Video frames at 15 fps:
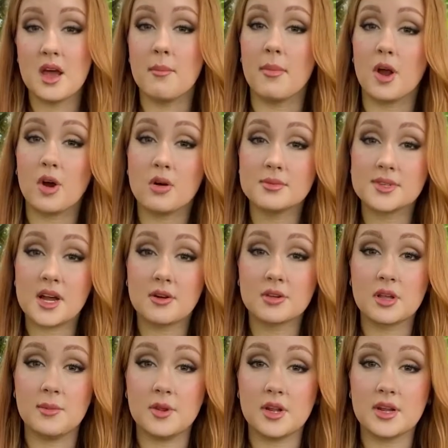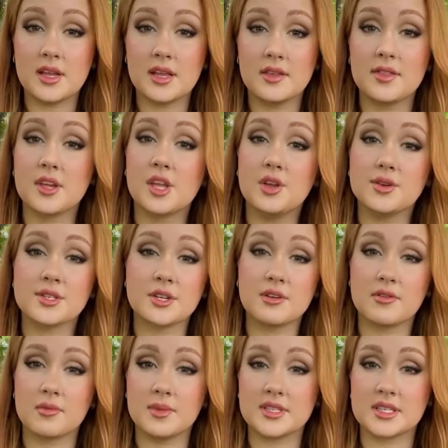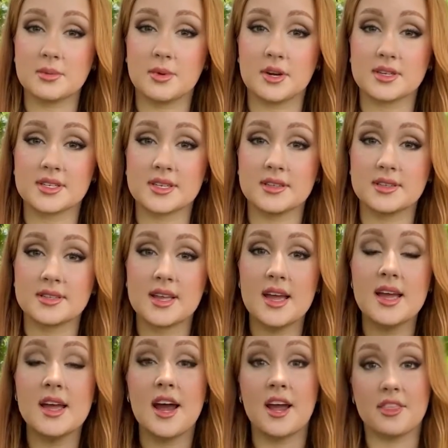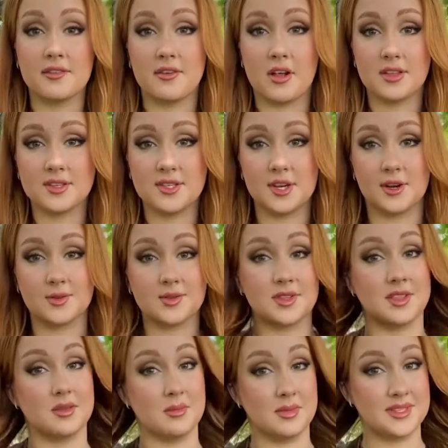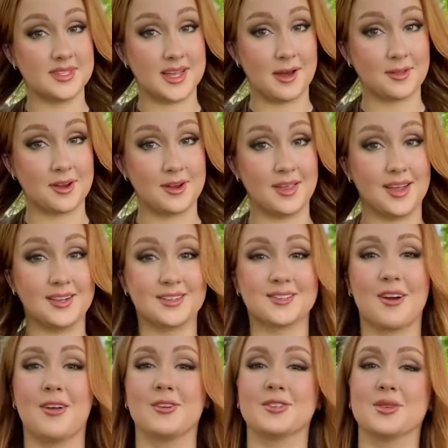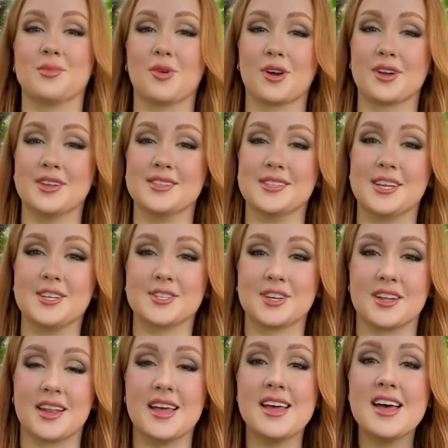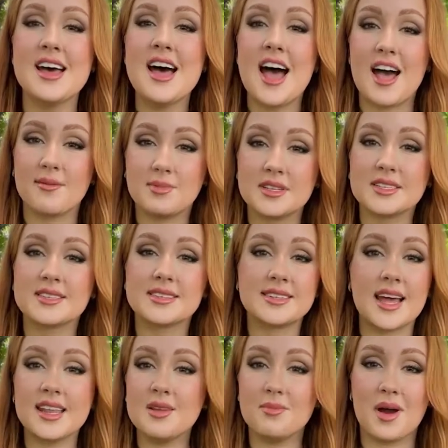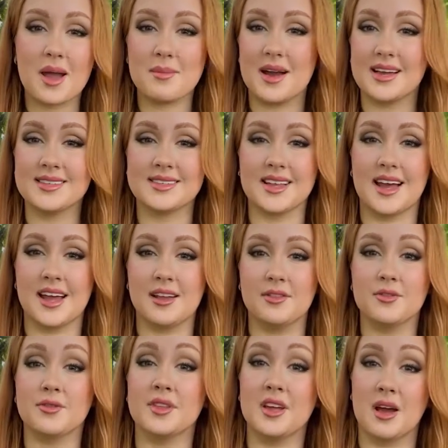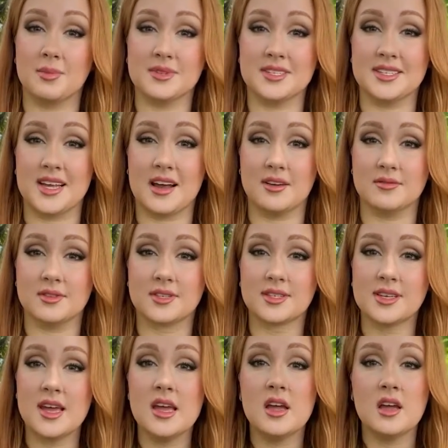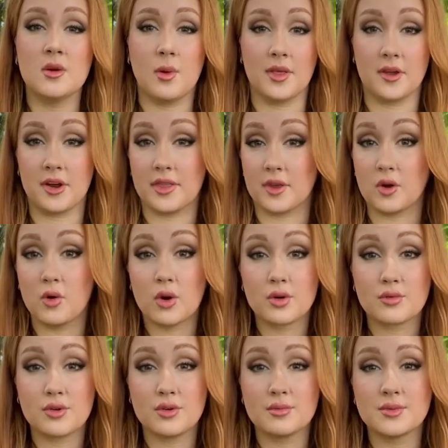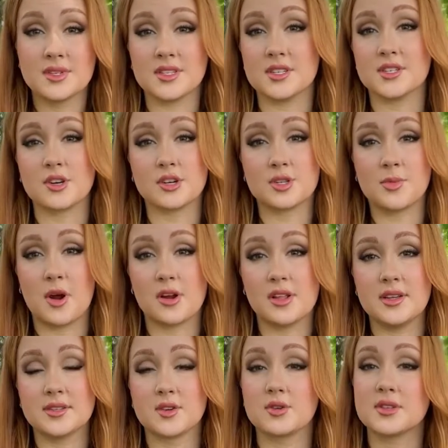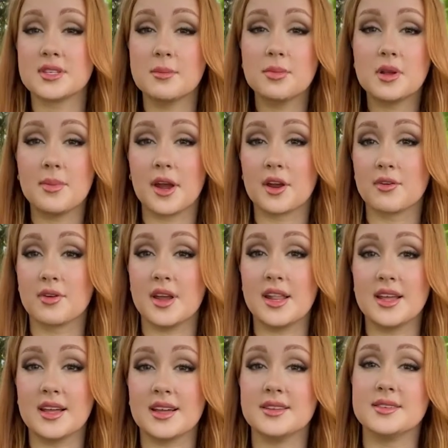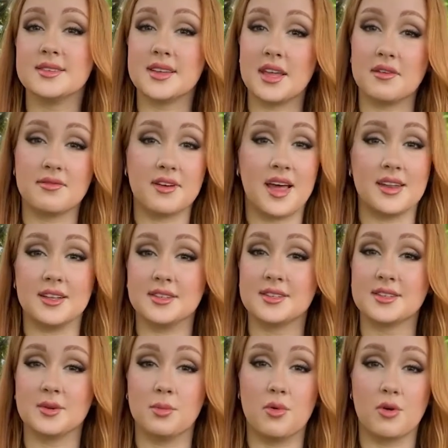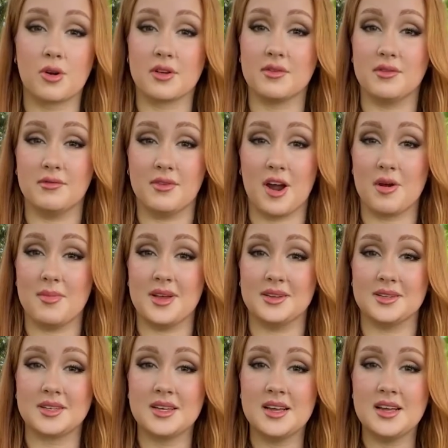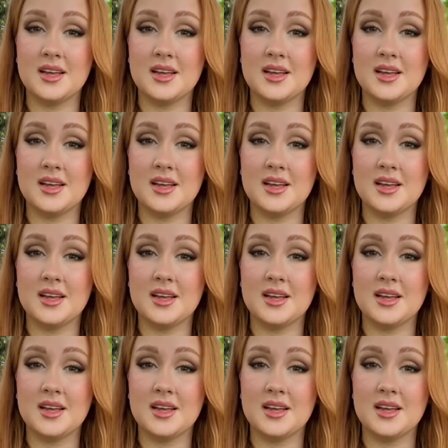My hometown community, the CUE Center for Missing Persons, and the volunteers within the Miss South Carolina Scholarship Organization have been steady by my side through the ups and downs, whether in the courtrooms, the search parties, or simply by creating a safe and supportive environment.